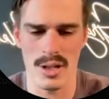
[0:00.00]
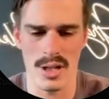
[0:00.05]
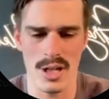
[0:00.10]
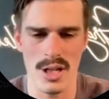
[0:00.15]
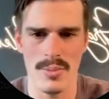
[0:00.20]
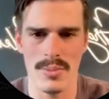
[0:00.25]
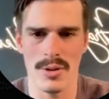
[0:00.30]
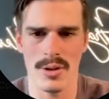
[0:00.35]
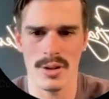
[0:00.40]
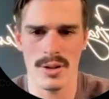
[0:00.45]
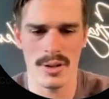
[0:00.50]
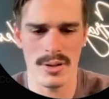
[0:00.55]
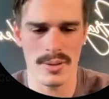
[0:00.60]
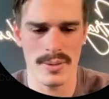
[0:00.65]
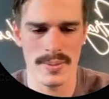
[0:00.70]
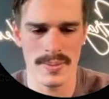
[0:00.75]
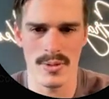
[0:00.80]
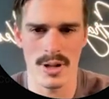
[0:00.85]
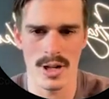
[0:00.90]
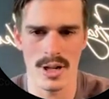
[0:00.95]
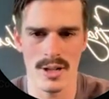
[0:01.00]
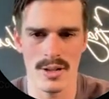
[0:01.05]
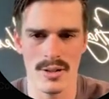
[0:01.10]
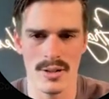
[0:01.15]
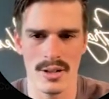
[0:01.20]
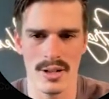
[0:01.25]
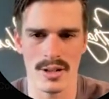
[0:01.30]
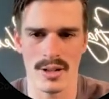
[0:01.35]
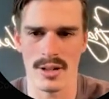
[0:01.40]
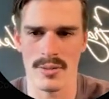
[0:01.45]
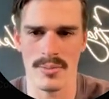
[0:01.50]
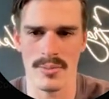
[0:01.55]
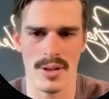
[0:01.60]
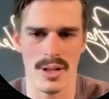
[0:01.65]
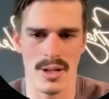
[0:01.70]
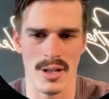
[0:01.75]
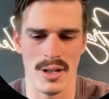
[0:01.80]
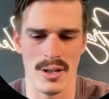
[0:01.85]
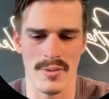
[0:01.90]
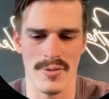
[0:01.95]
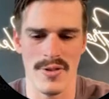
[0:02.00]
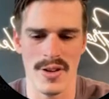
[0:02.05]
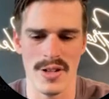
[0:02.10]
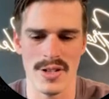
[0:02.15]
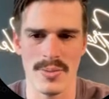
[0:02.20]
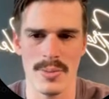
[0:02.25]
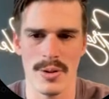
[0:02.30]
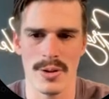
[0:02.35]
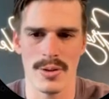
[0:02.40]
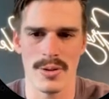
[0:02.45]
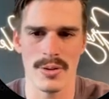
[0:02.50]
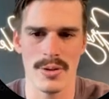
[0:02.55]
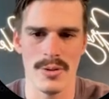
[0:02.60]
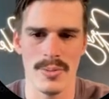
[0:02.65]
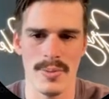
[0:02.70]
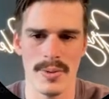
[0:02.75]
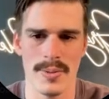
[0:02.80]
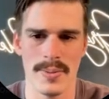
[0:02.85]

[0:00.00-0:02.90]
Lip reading: ebook, right? It could be Facebook group,